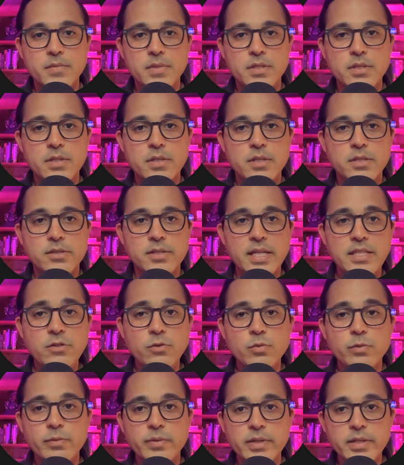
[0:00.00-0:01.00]
So that's
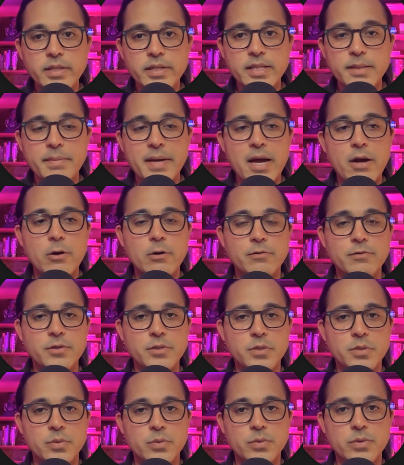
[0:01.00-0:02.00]
a really
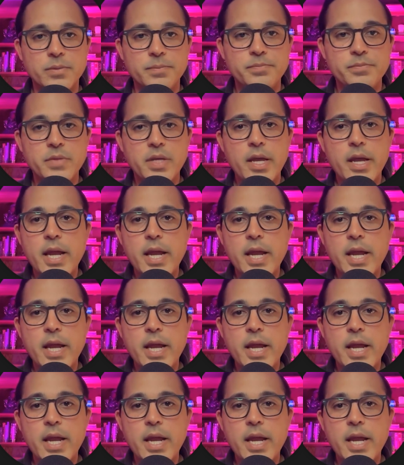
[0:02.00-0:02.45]
powerful tool.